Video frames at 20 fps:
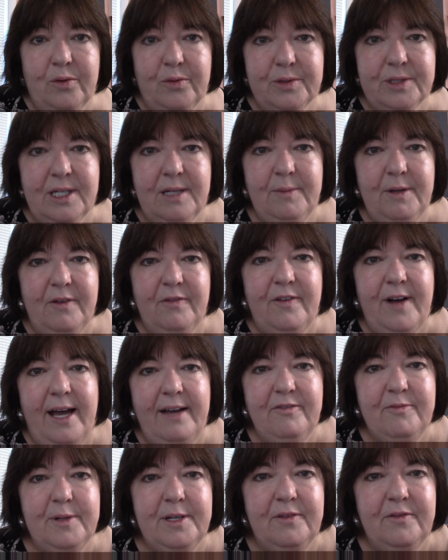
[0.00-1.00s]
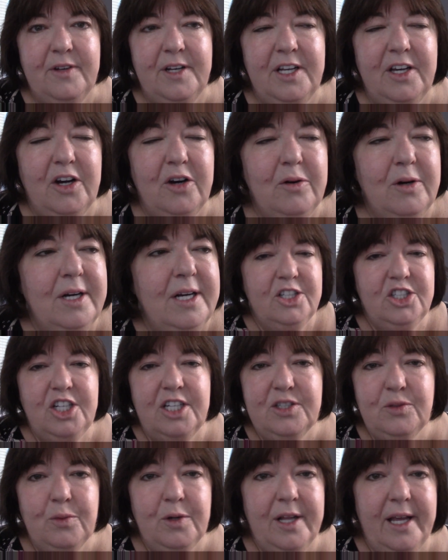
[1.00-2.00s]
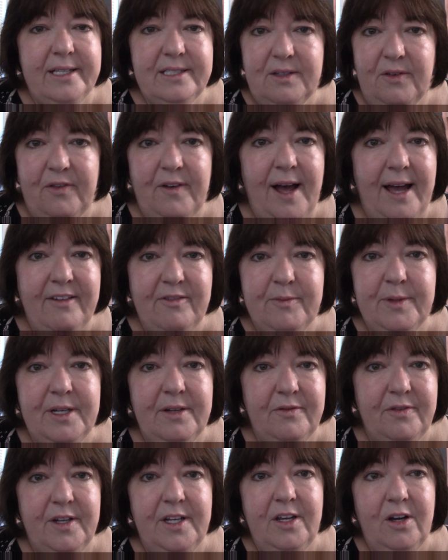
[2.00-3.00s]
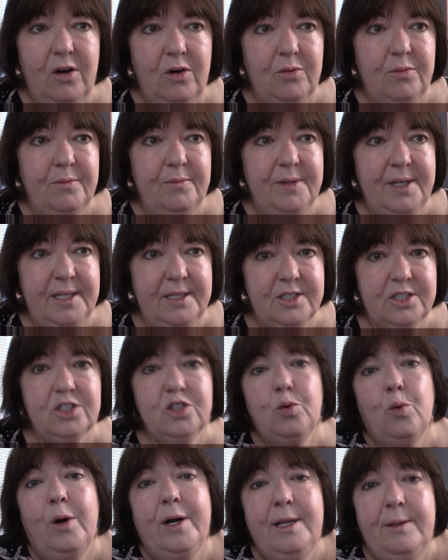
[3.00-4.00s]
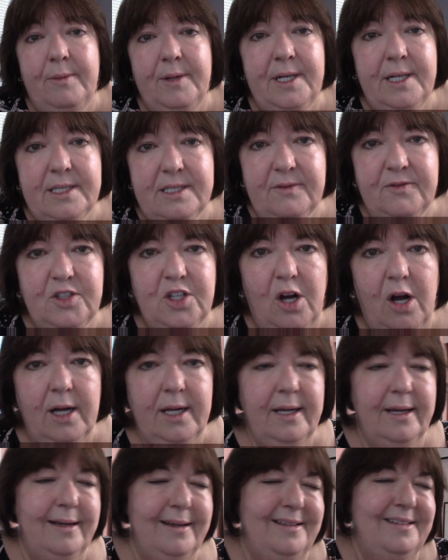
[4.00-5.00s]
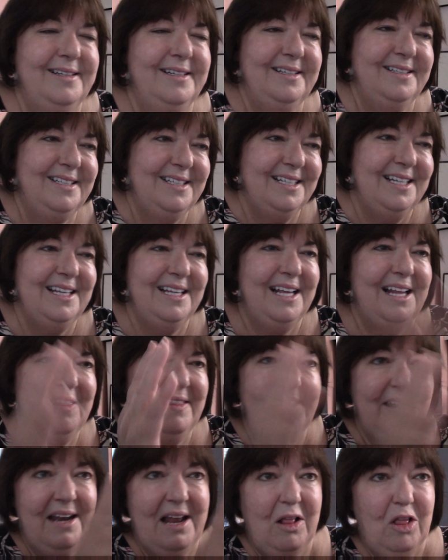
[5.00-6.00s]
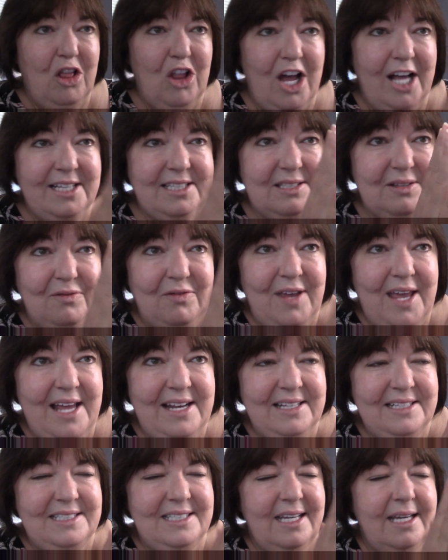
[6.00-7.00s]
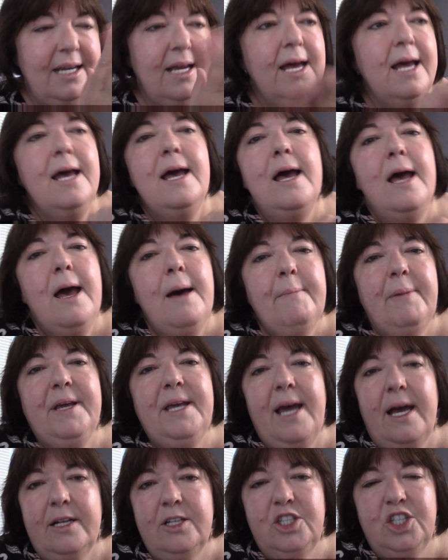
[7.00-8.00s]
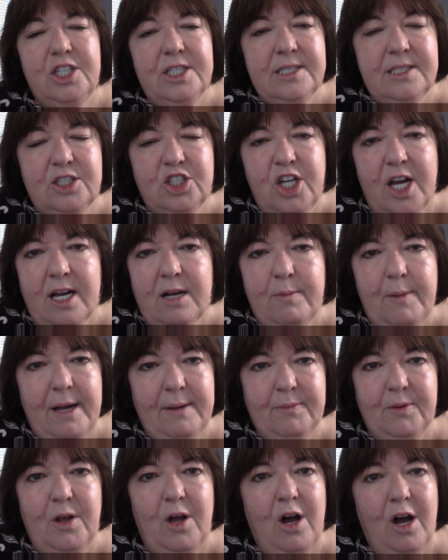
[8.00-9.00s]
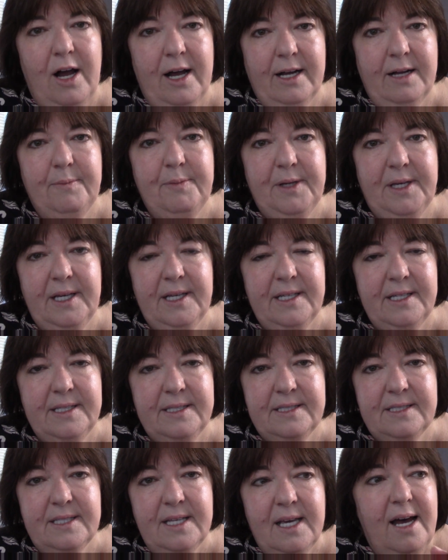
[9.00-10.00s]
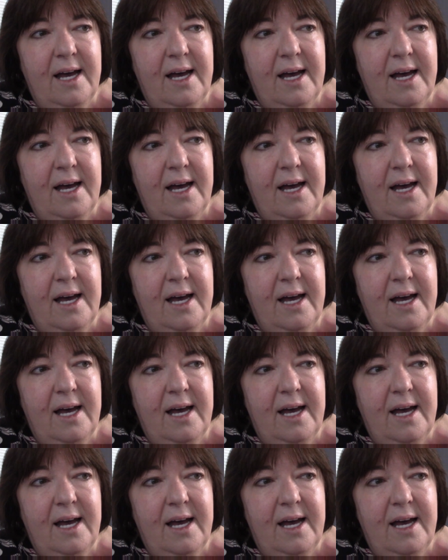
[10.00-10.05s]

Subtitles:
was going to be a 5-minute video. She doesn't realize a 5-minute video means 20 minutes of talking and then lots of editing. But yeah, just check my blog because,